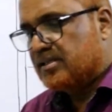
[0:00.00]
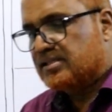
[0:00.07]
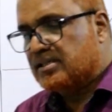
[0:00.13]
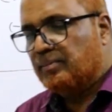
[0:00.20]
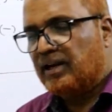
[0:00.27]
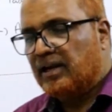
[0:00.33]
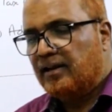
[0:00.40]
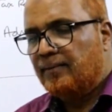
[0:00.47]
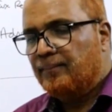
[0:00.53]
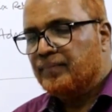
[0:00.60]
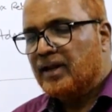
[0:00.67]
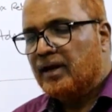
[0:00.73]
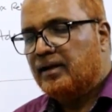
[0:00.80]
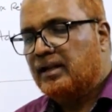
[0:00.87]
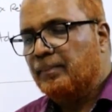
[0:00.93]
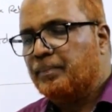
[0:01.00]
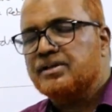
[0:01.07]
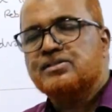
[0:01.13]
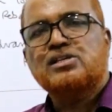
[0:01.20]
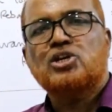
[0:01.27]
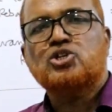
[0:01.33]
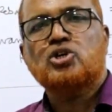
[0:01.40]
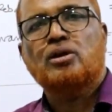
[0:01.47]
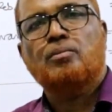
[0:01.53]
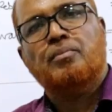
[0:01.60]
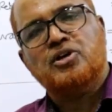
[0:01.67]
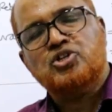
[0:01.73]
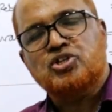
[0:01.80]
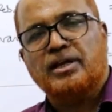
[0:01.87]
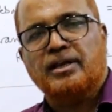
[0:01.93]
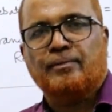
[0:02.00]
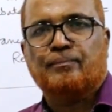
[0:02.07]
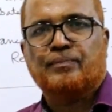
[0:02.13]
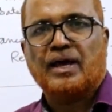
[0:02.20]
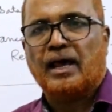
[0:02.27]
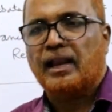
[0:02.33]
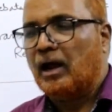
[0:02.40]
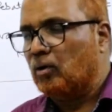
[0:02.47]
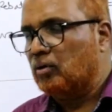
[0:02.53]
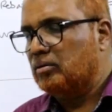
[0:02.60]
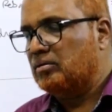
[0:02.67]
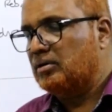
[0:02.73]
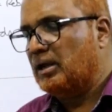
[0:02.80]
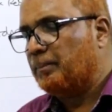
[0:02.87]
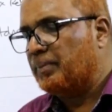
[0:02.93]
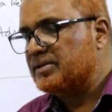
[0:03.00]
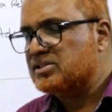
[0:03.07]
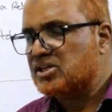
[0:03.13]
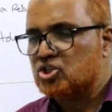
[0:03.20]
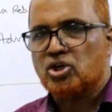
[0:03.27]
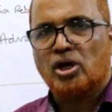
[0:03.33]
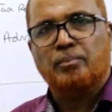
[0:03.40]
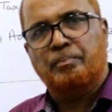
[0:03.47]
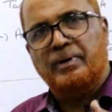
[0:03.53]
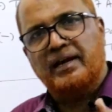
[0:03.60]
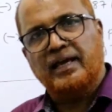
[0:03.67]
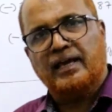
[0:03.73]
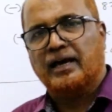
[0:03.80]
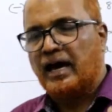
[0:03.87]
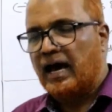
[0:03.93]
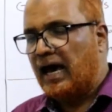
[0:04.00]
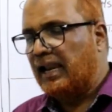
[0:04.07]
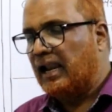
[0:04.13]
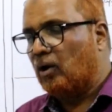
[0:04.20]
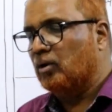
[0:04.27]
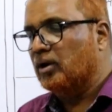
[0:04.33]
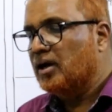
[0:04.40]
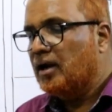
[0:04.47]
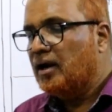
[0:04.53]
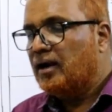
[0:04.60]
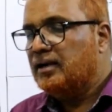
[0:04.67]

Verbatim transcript: Similarly, depreciation on machinery allowed. Depreciation on building allowed.